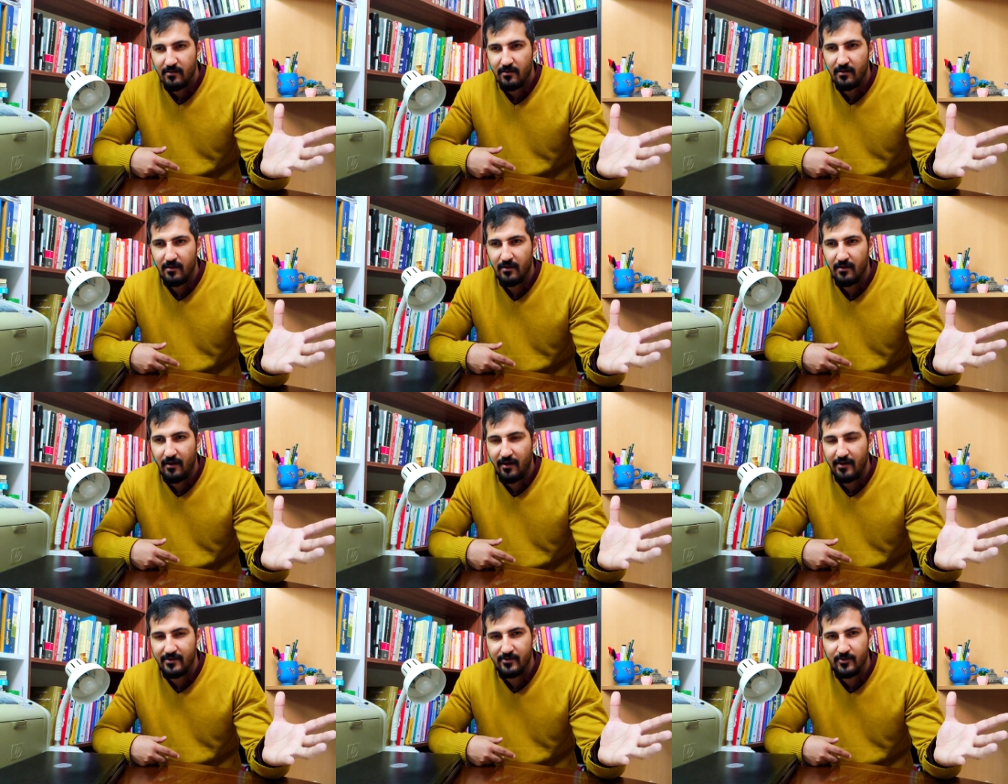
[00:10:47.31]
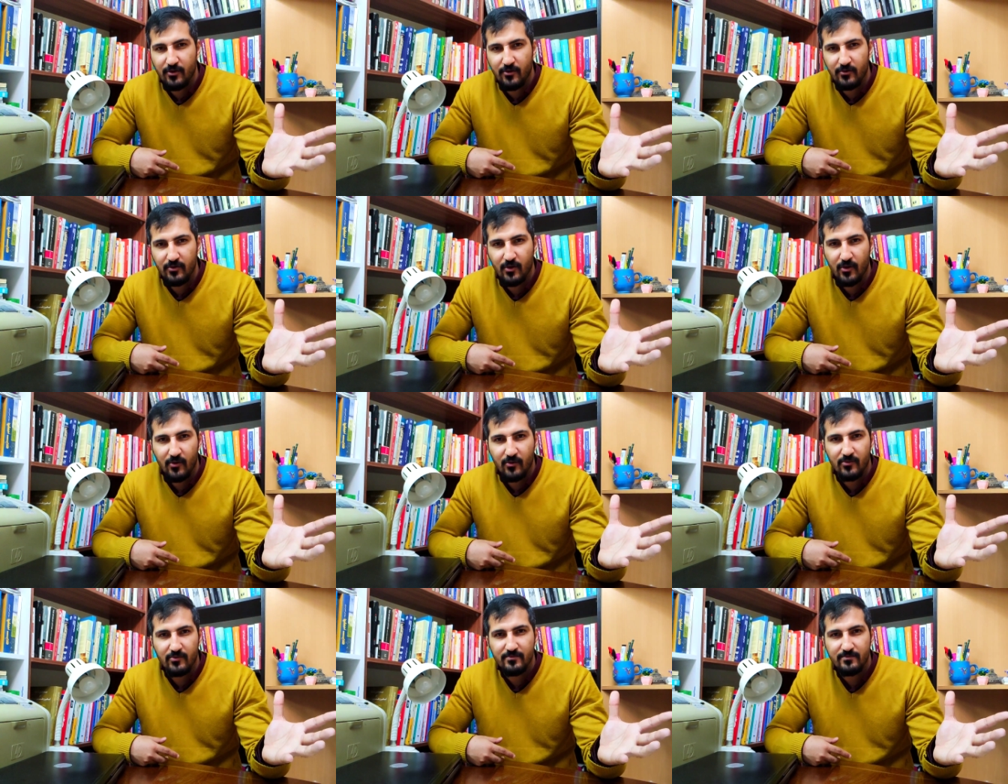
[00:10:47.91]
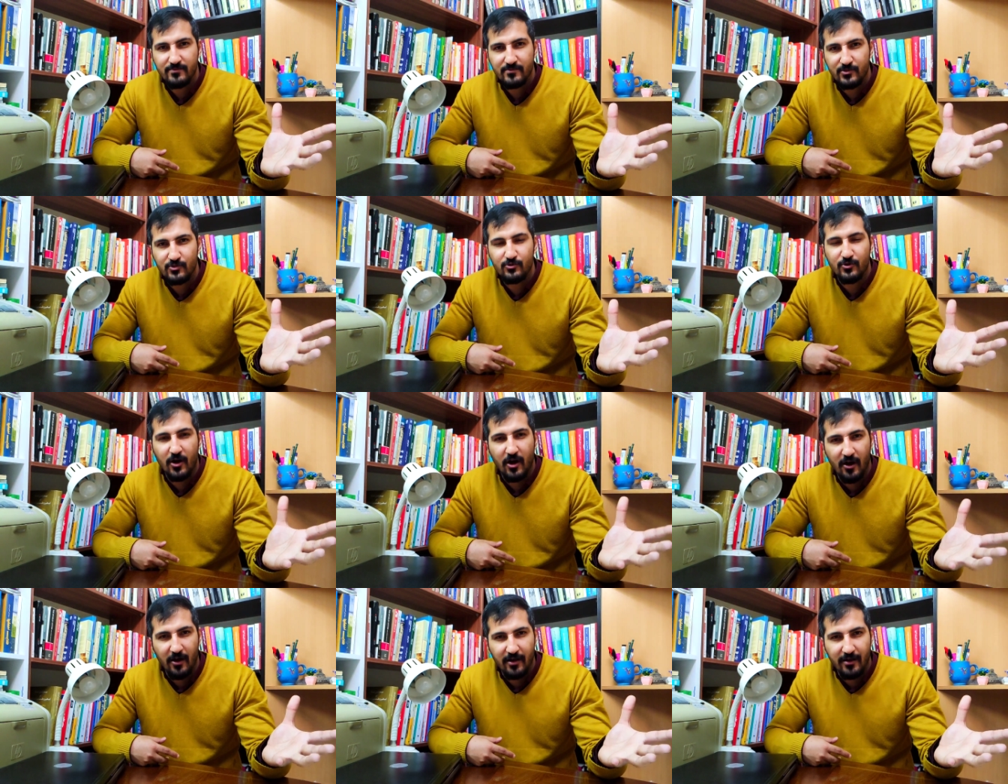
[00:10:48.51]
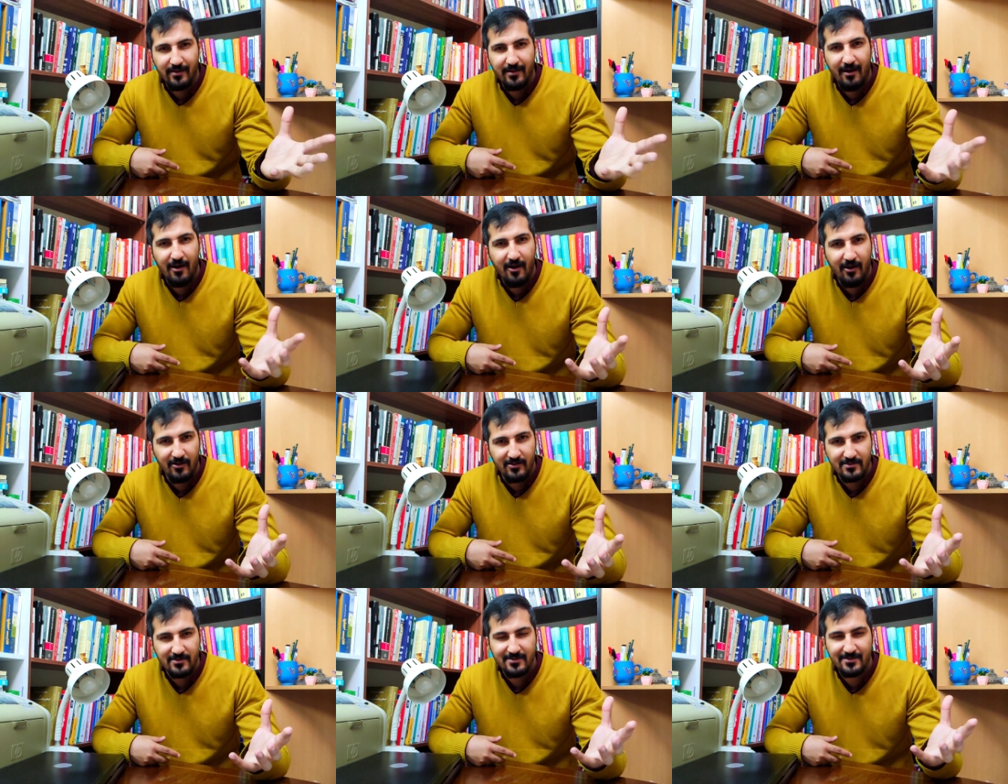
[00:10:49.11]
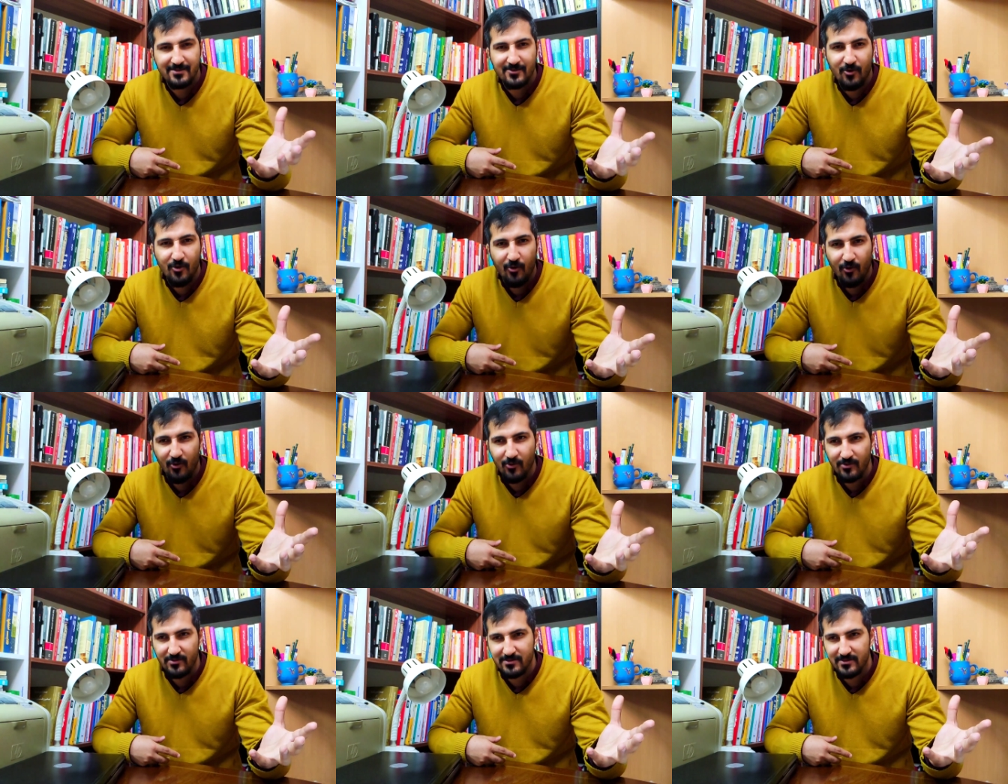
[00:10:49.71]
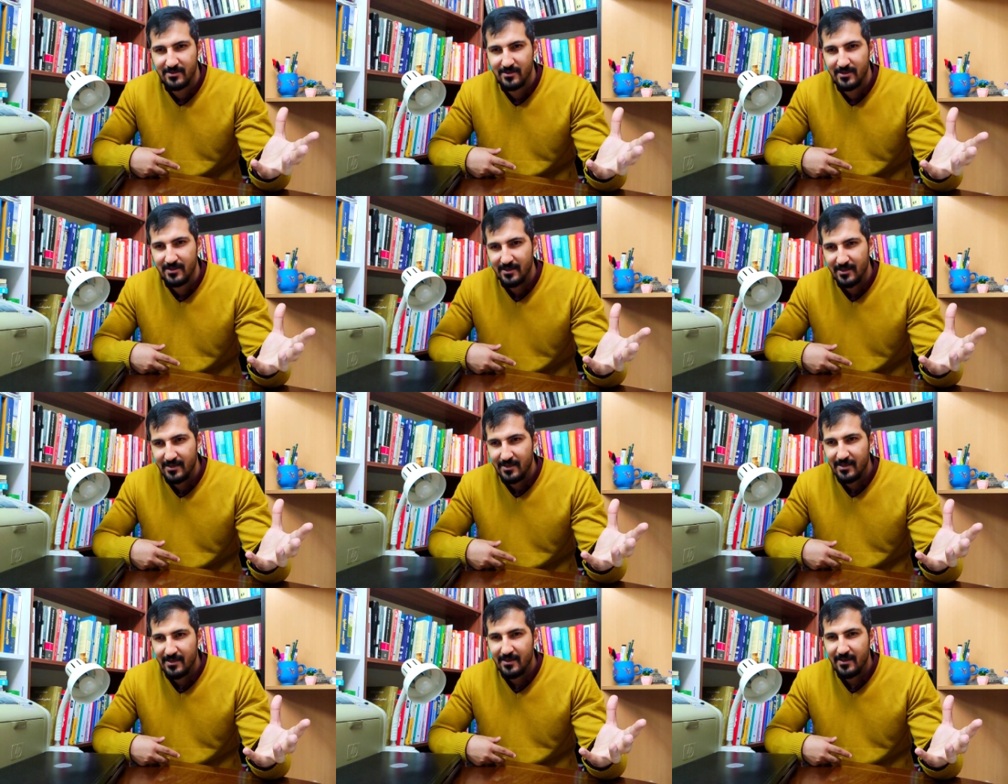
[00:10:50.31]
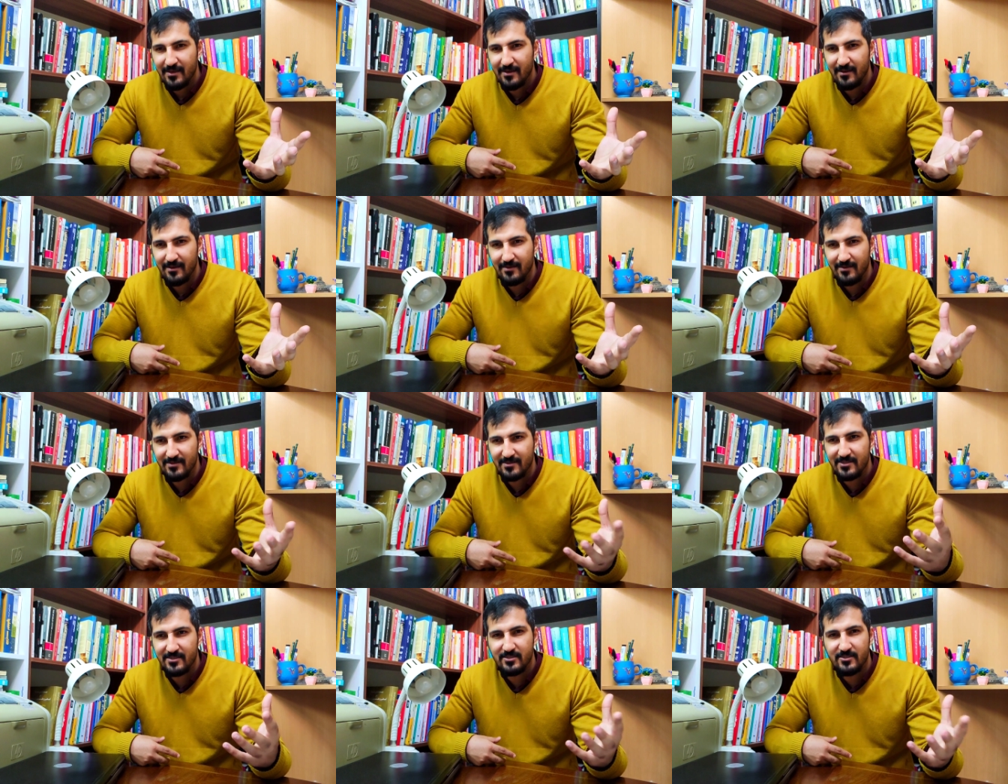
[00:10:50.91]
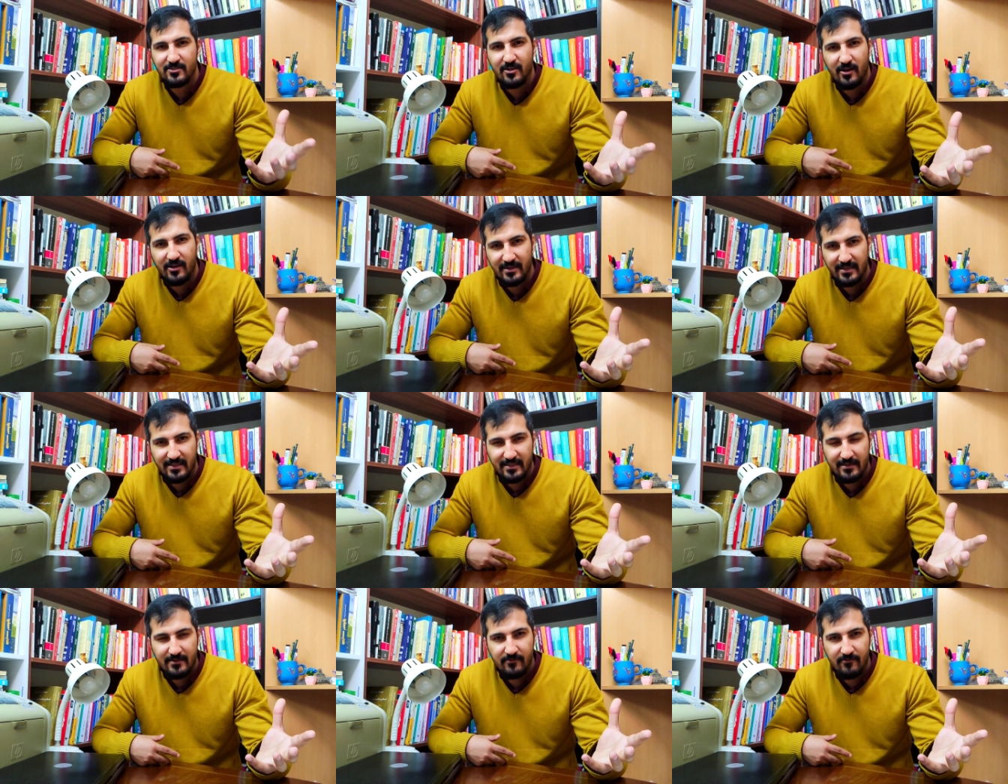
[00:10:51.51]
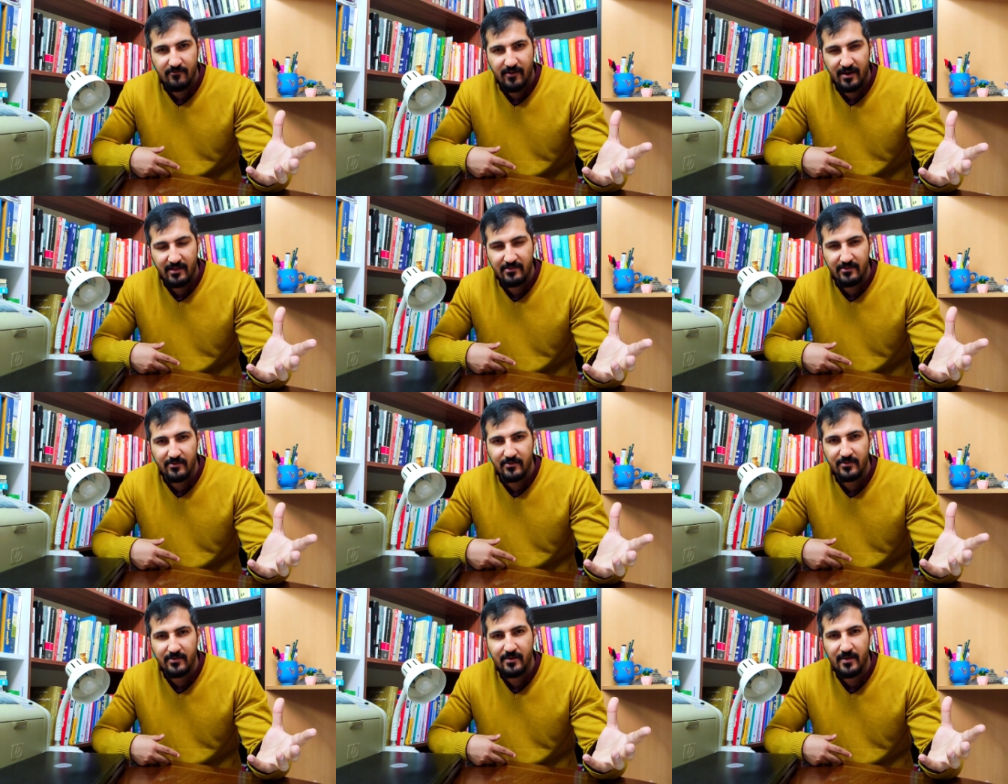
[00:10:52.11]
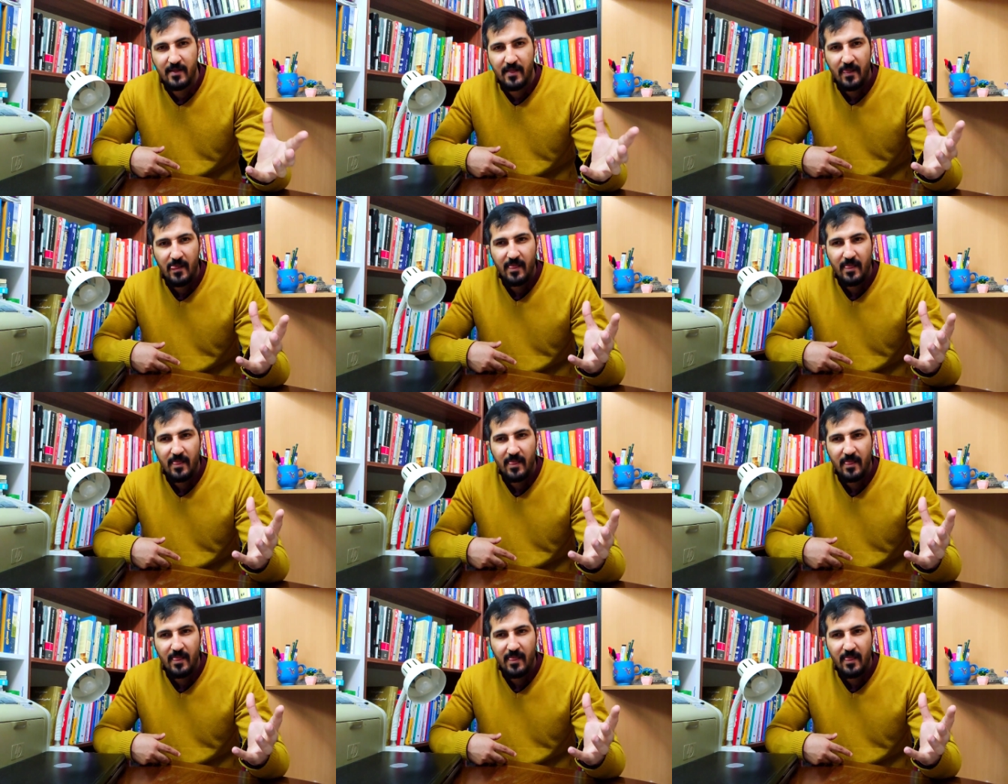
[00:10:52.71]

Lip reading: dry, hot, cold, sunny weather.